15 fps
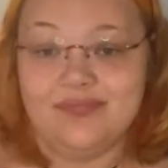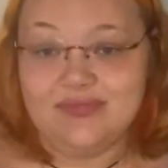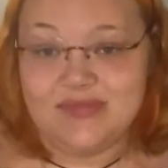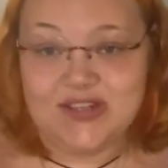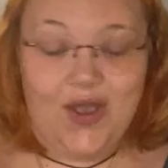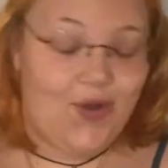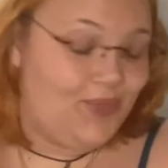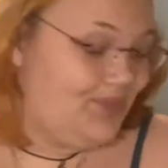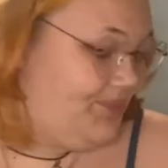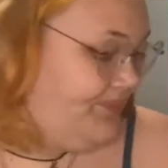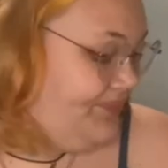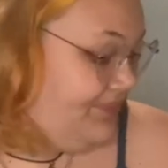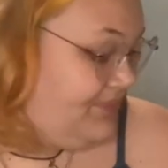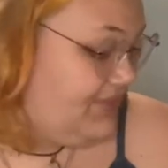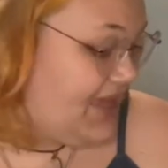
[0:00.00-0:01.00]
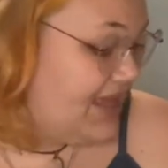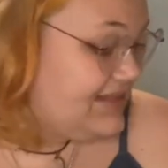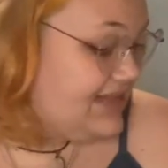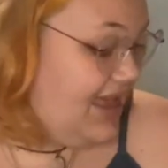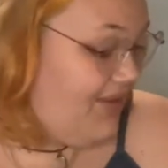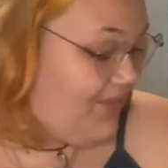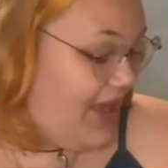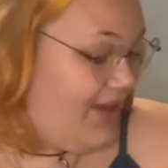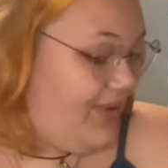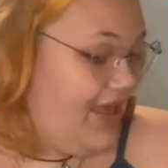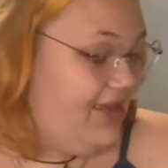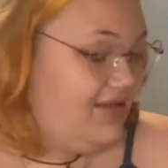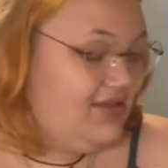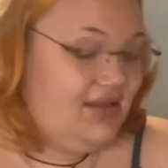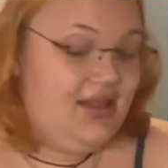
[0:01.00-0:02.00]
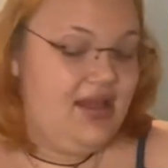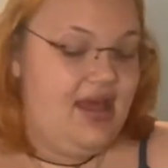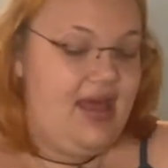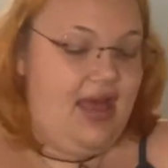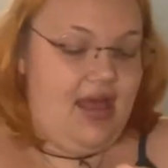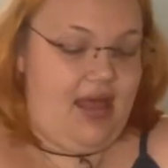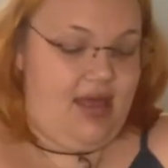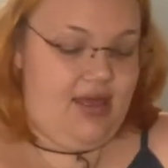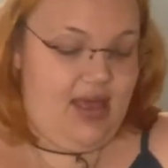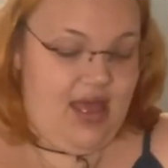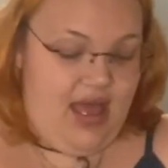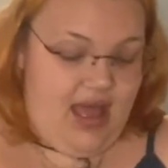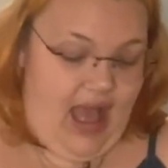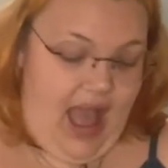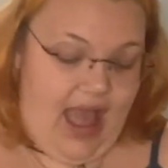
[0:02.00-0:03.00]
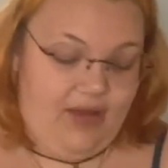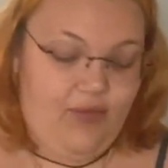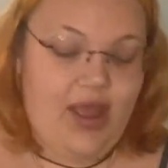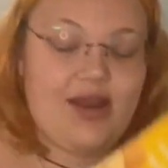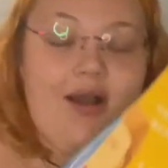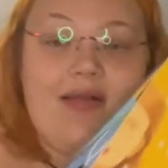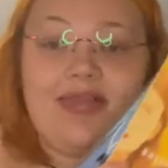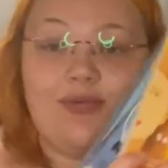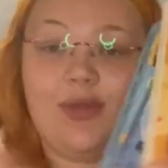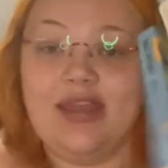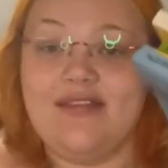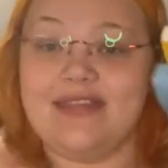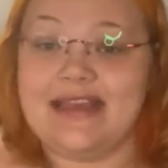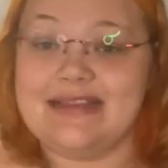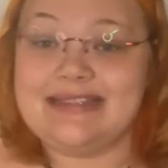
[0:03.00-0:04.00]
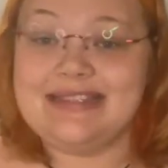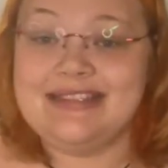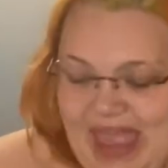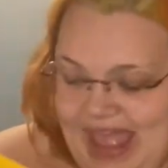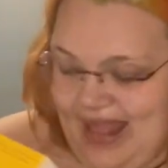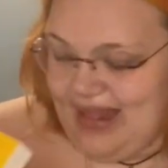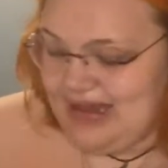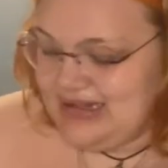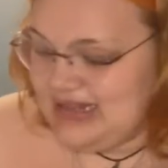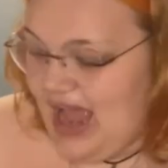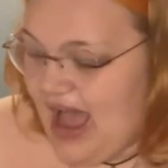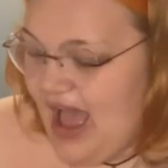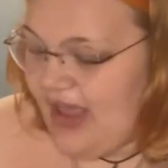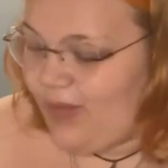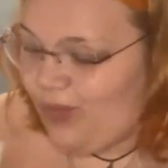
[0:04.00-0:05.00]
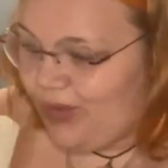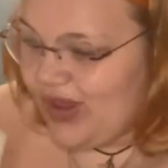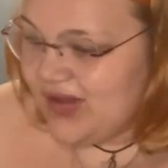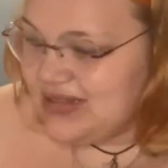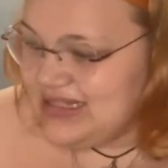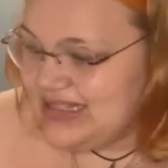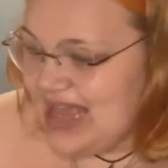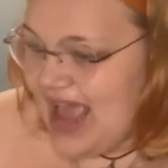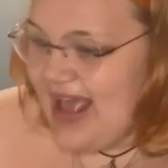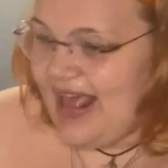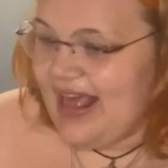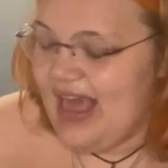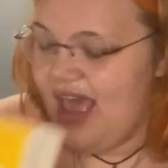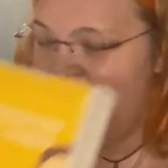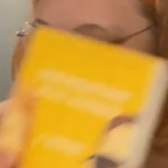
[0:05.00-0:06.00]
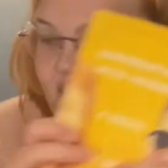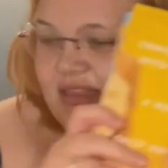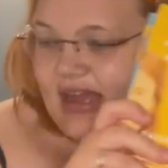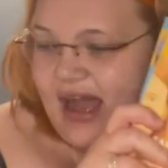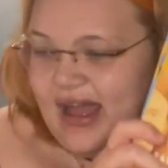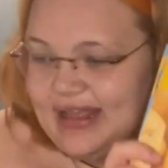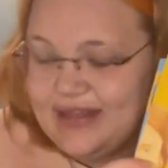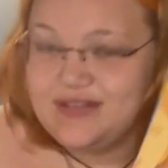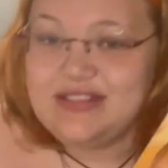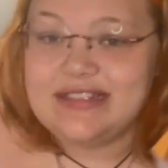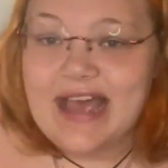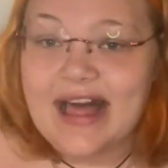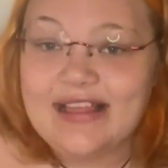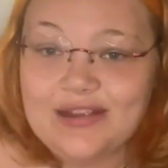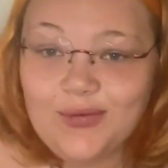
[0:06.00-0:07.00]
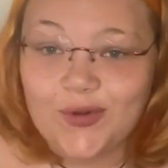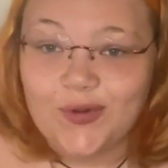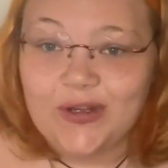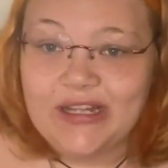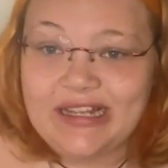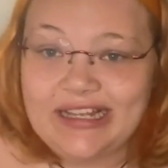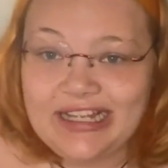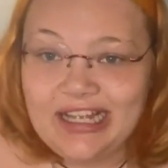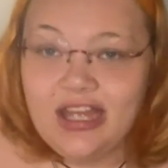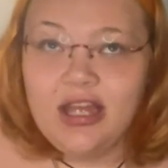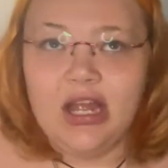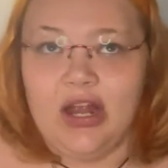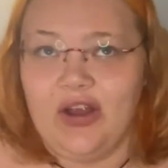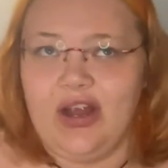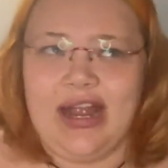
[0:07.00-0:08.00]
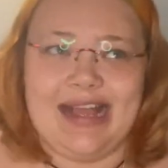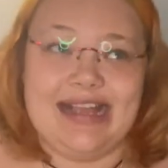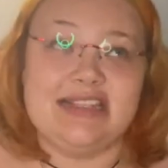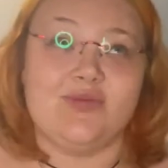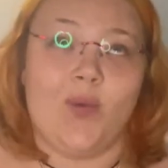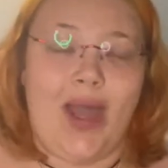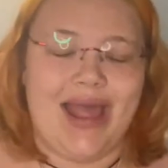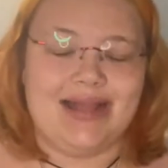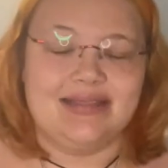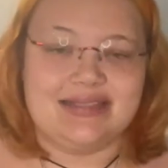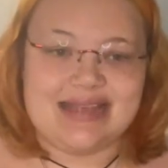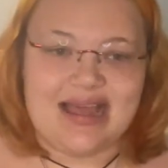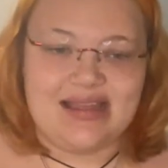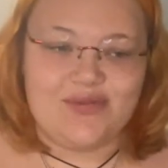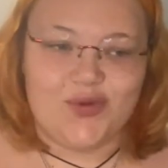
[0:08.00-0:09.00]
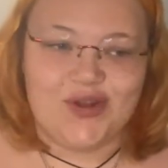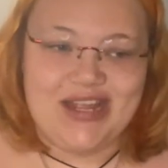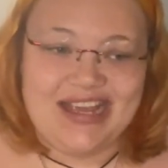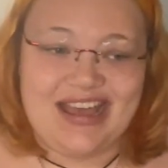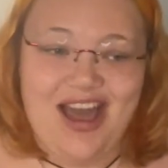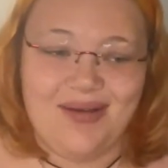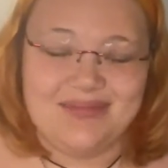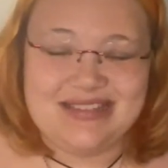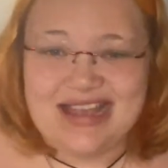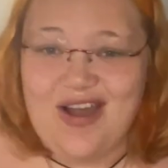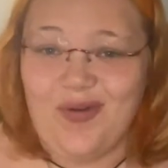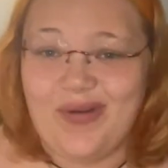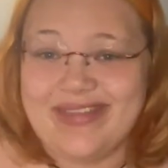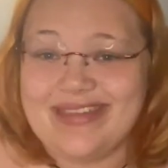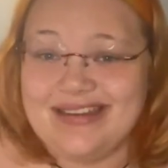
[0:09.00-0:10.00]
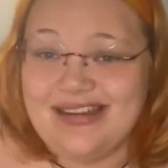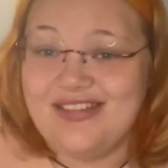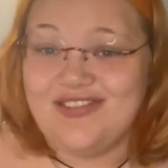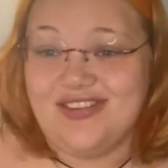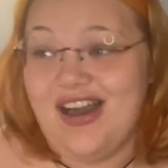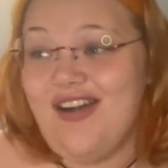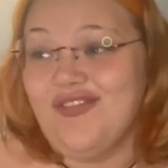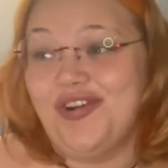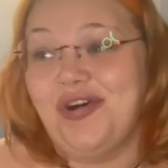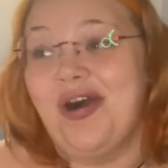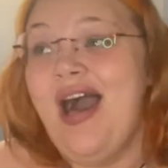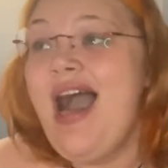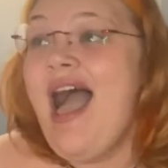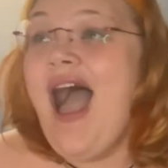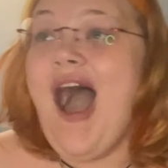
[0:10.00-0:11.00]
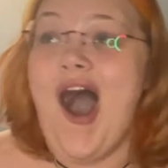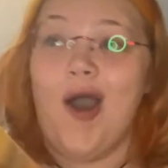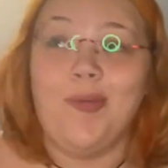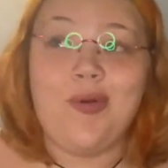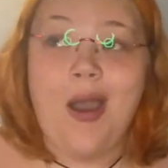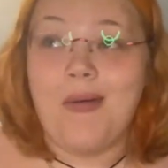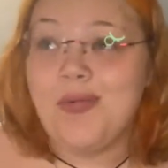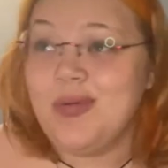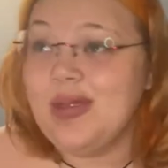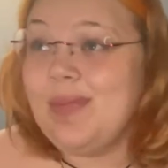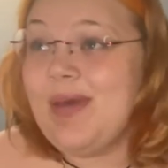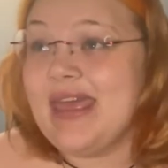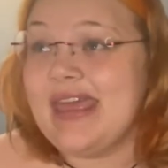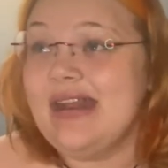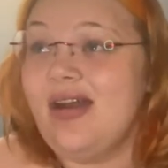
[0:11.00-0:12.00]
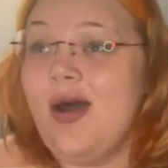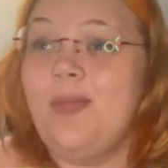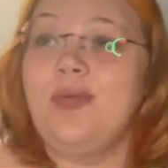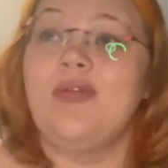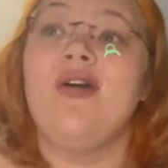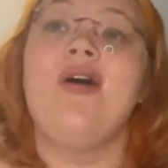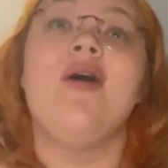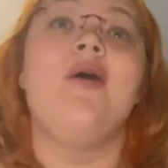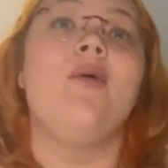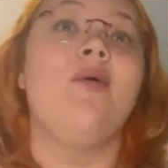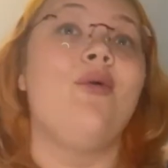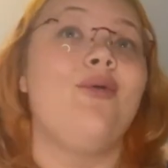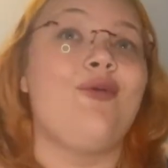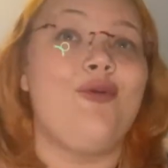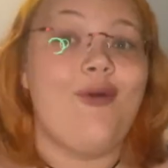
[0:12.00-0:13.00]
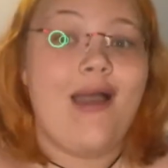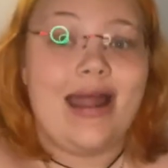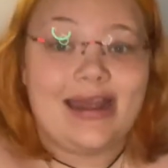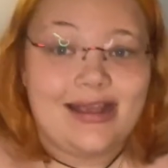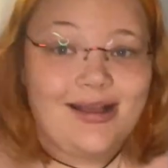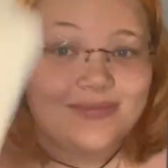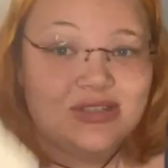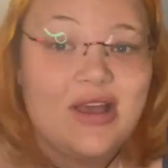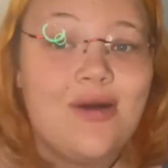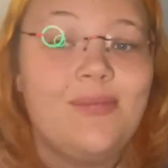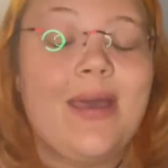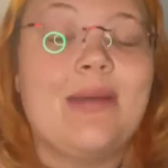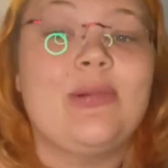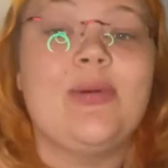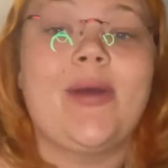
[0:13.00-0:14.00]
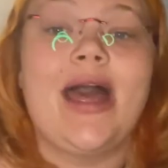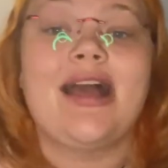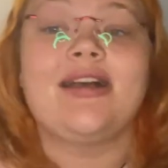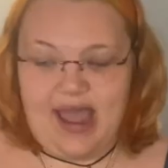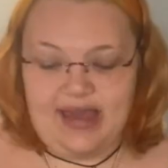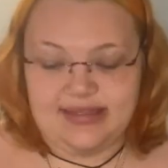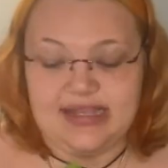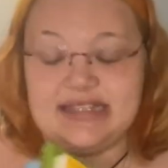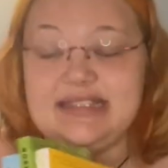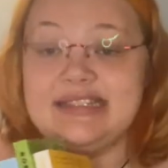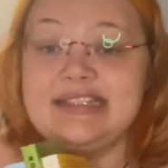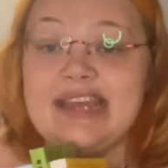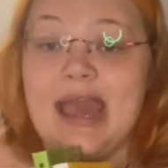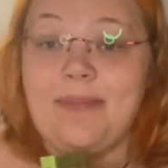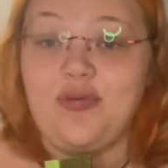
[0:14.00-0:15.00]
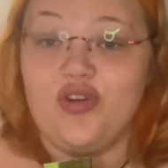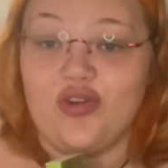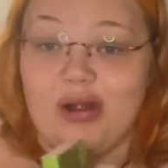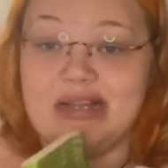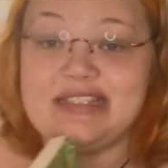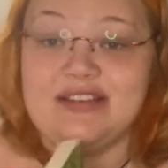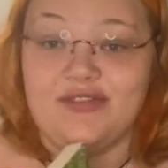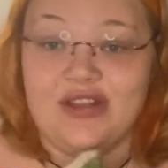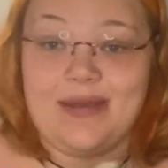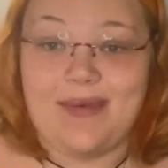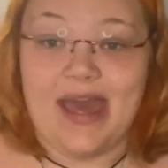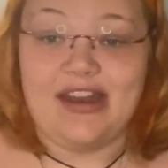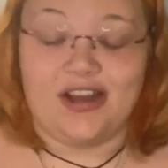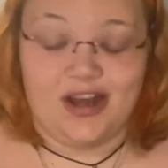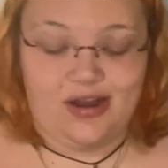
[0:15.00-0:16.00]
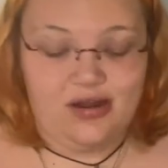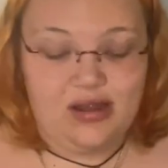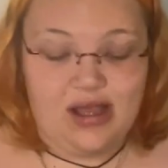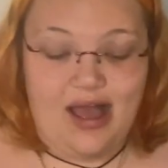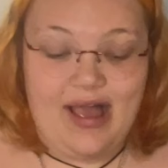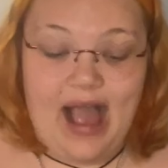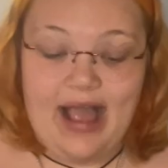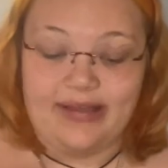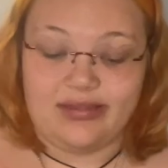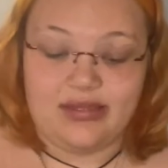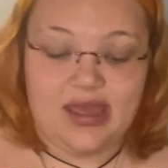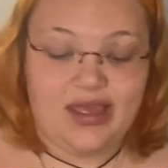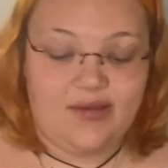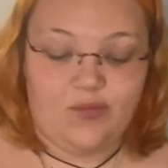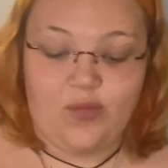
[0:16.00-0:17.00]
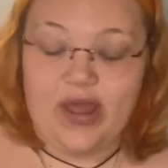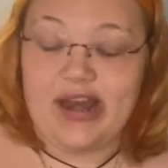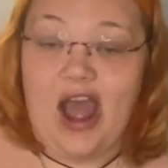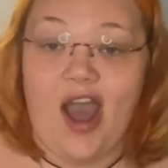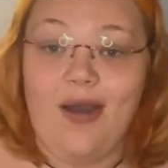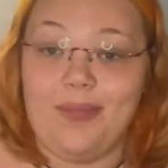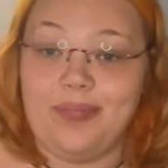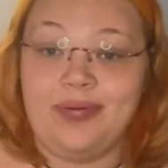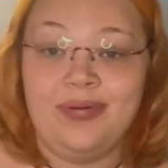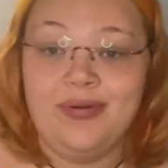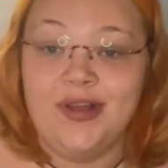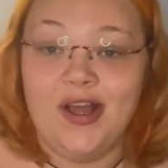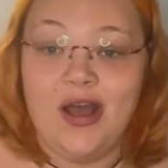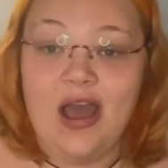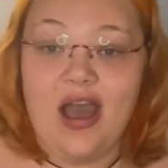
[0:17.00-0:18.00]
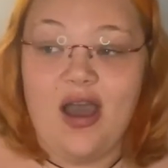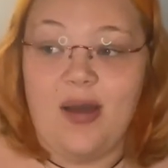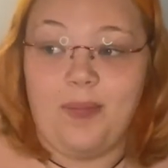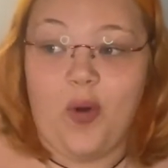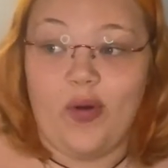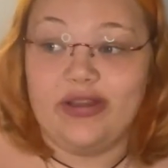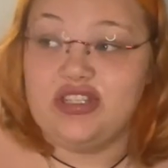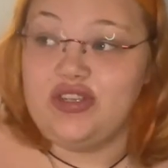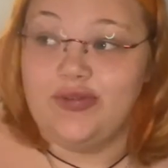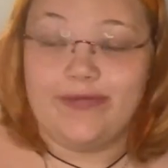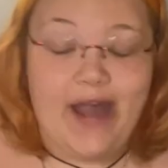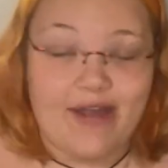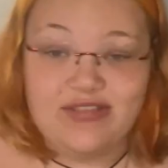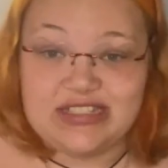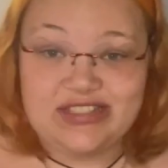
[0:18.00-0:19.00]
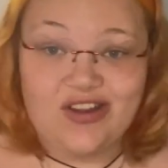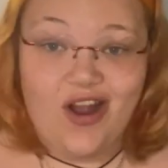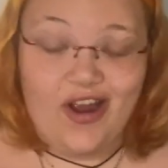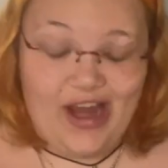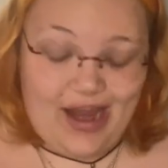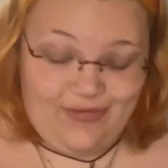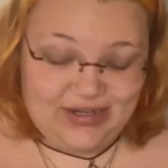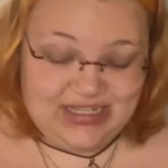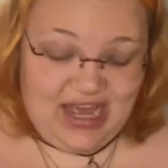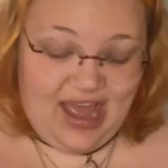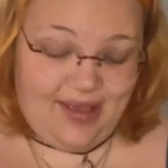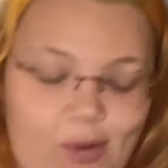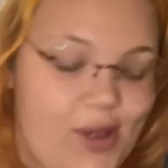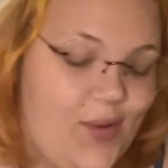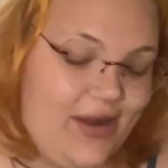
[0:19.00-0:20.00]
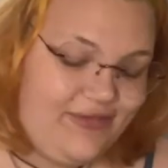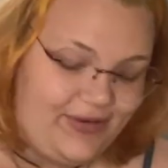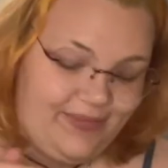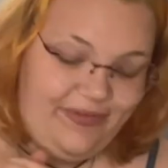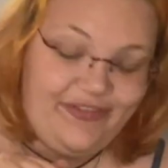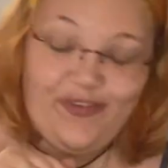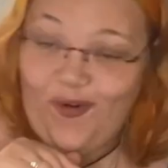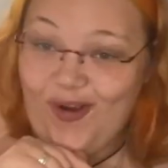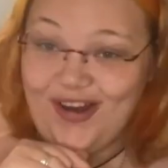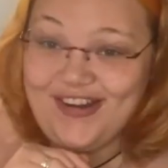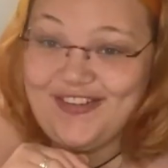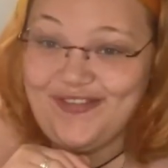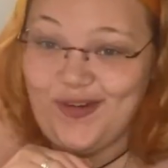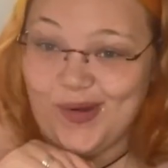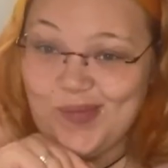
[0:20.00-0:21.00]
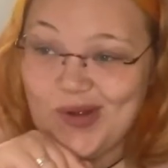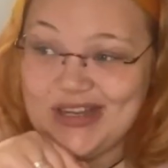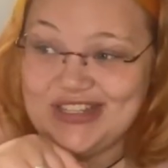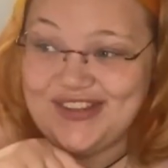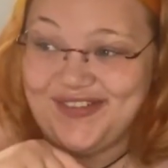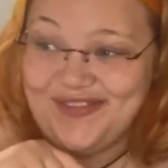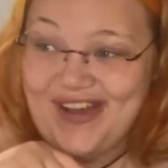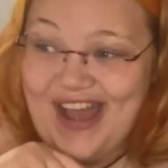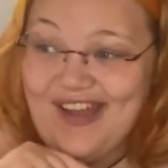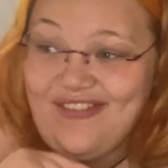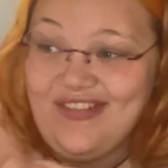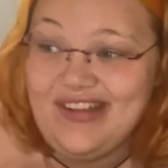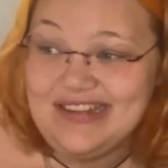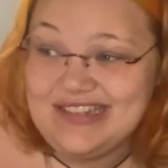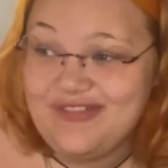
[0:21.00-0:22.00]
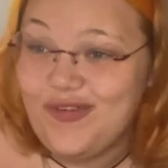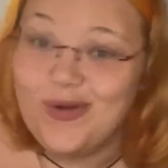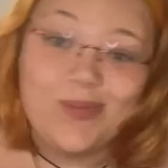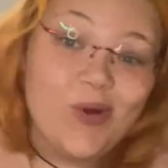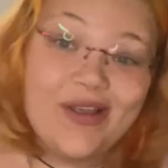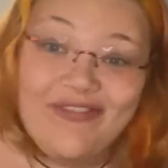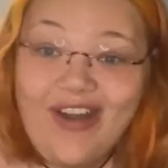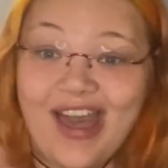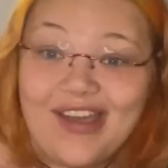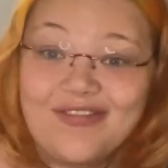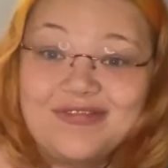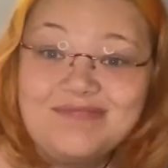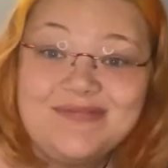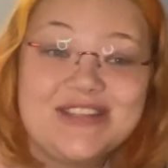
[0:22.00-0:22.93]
So, that's it, baby. I read all 3 of these, and I will say that if Sally Rooney, or I guess when Sally Rooney comes out with another novel, I'll probably pick it up when it comes out in paperback. These did get progressively better. They went up 0.25 a star every time. We went from 4 to 4.25 to 4.5.